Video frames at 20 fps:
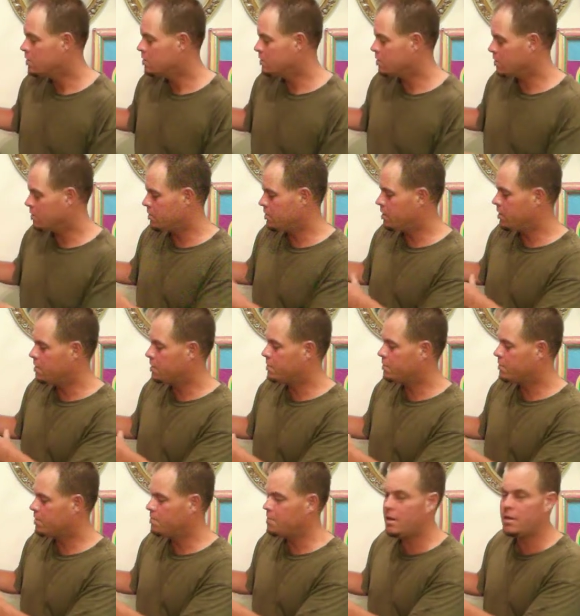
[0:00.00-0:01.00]
So these
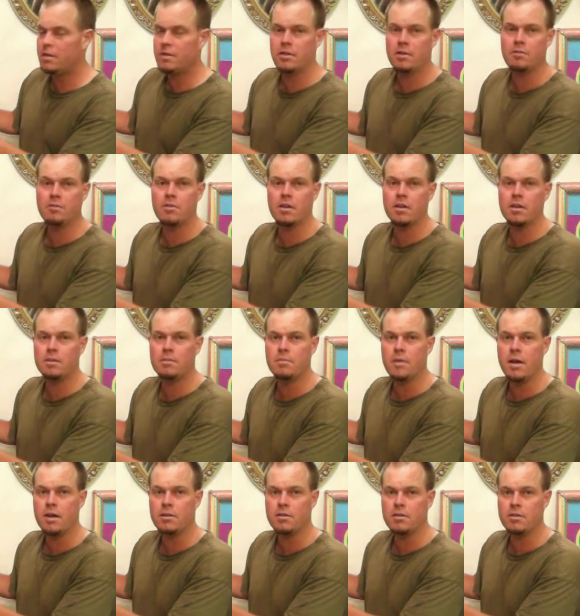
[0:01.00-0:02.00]
fermented friendly
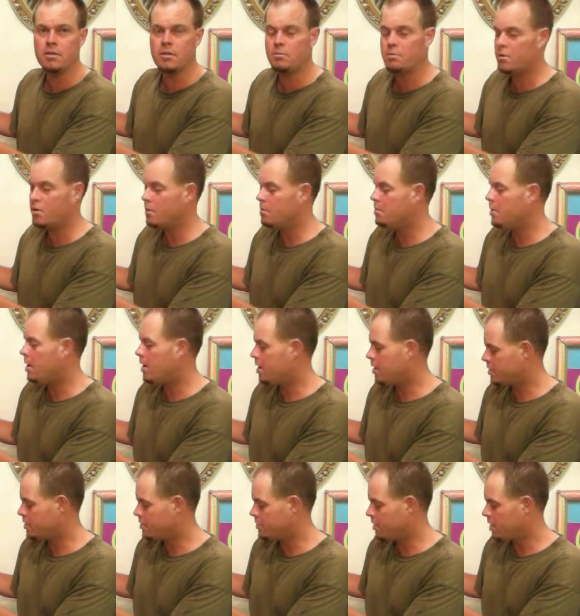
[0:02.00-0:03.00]
bacteria
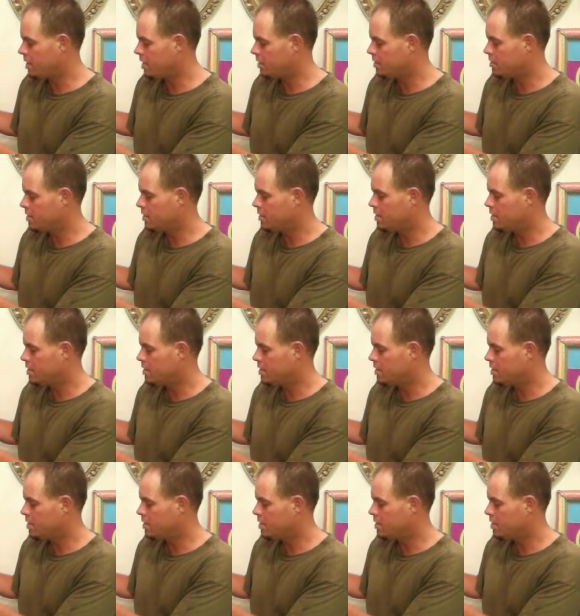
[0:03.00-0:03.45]
probiotic drinks